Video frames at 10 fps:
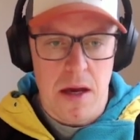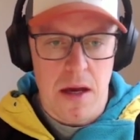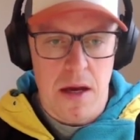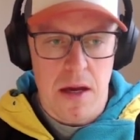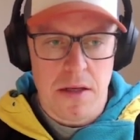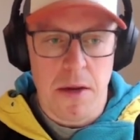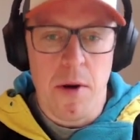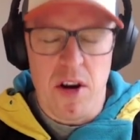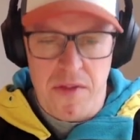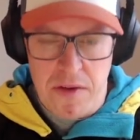
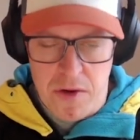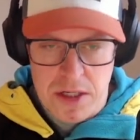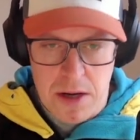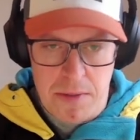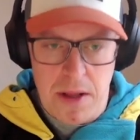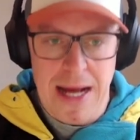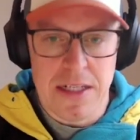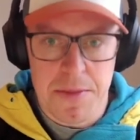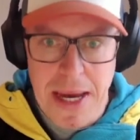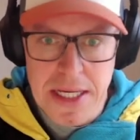typography, for example,
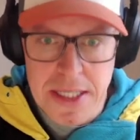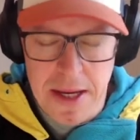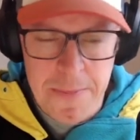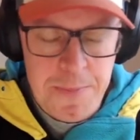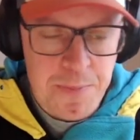and spacing,